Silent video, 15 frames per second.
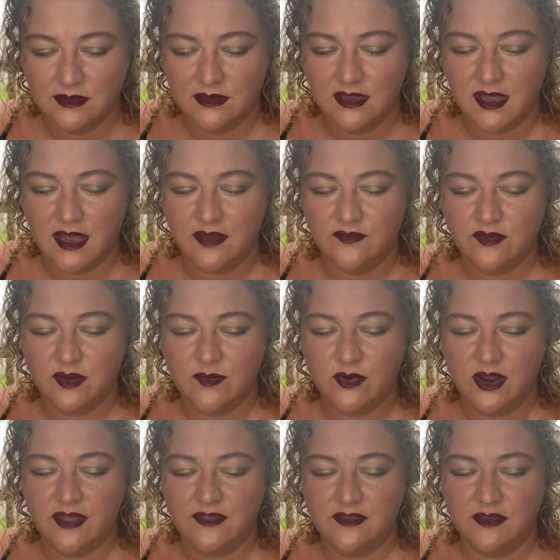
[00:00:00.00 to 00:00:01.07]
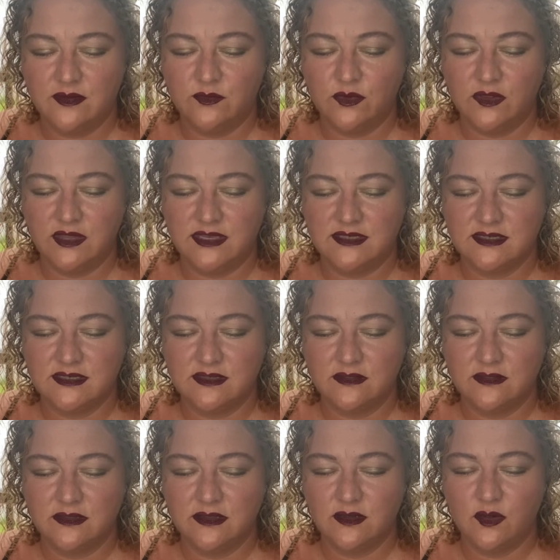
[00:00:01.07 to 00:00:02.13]
Every breath in releases a
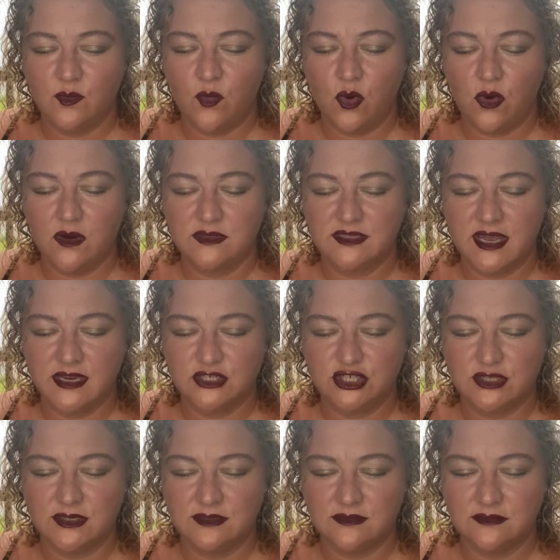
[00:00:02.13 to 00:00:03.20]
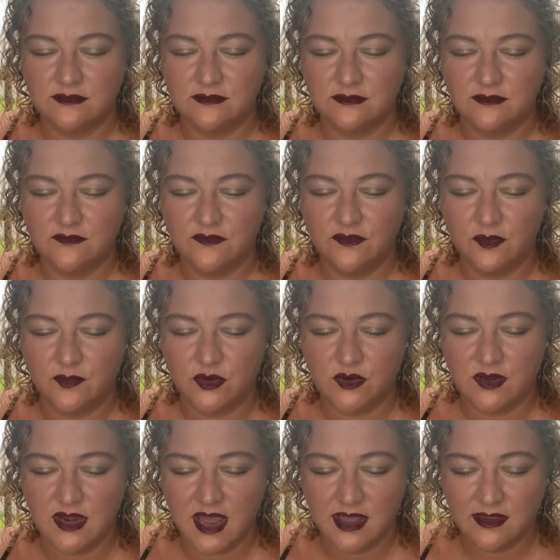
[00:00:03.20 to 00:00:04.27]
little more tension from your
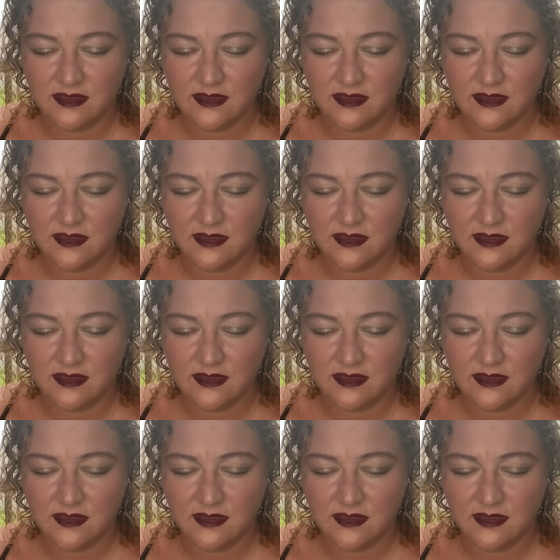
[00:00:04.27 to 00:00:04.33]
neck.